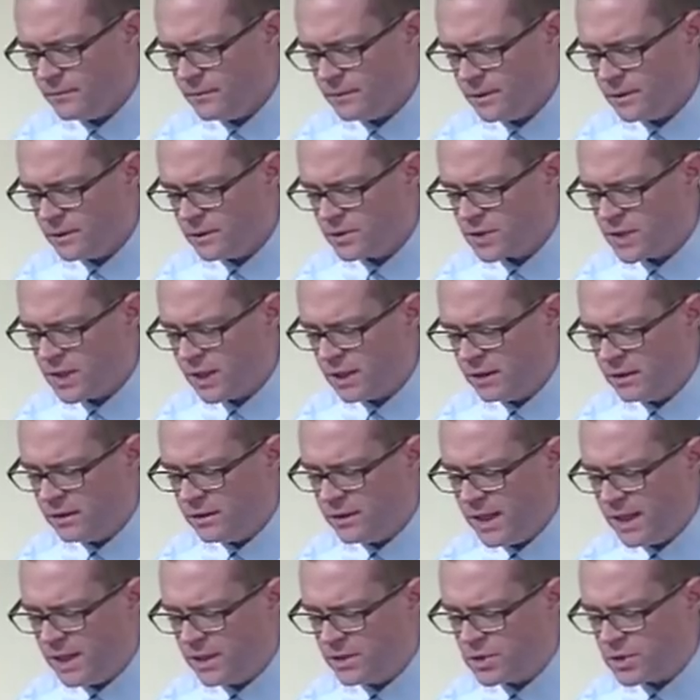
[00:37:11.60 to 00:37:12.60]
There's little
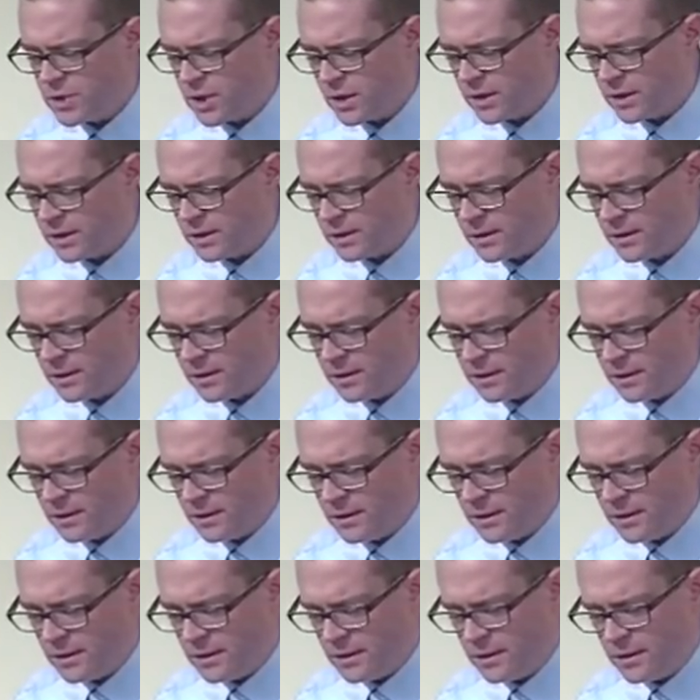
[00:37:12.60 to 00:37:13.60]
danger
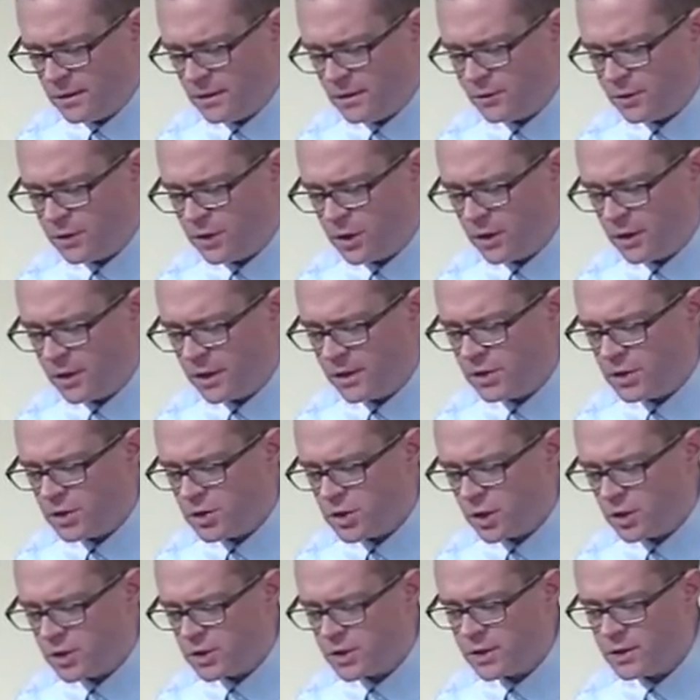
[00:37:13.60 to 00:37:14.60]
of turning the
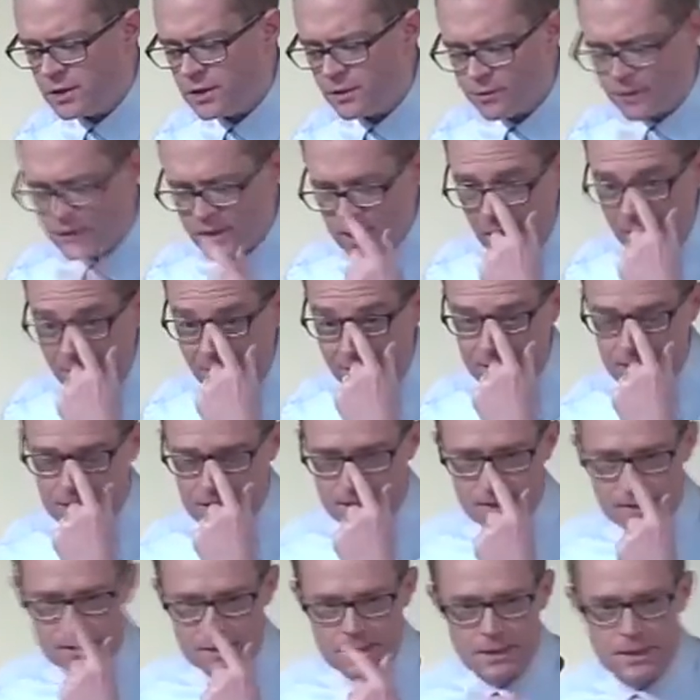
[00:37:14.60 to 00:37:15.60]
church into
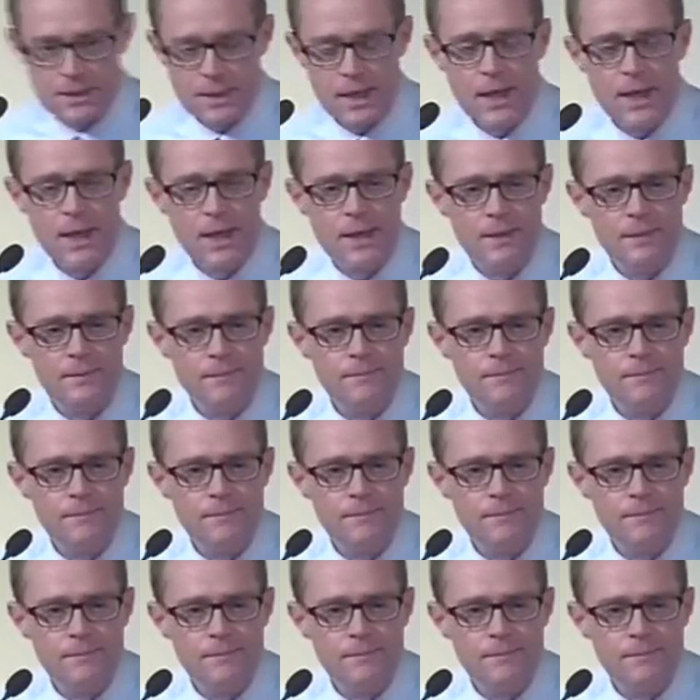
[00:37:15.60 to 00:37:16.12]
fanatics today.